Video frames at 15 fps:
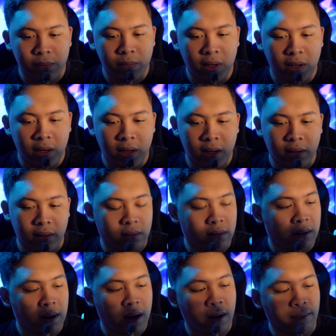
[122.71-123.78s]
but
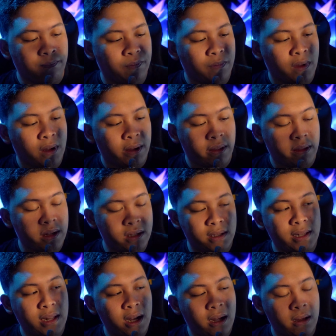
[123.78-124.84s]
yeah, this
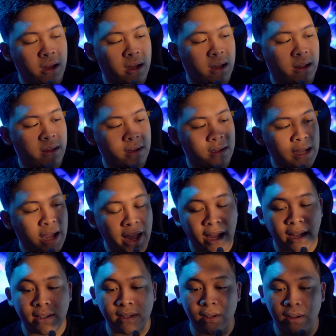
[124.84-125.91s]
hangs